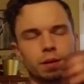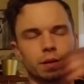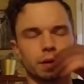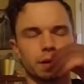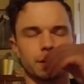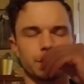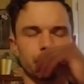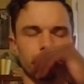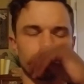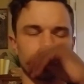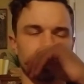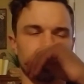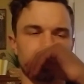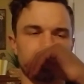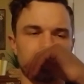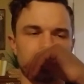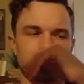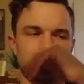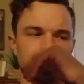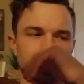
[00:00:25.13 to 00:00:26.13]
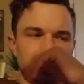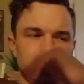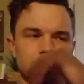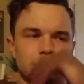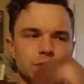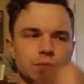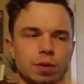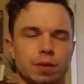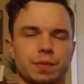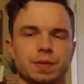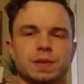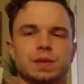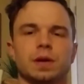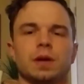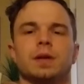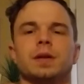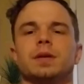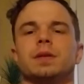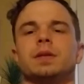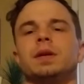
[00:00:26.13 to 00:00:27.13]
uh, throughout the uh, throughout the
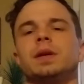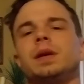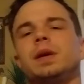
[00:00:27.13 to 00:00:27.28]
sauna,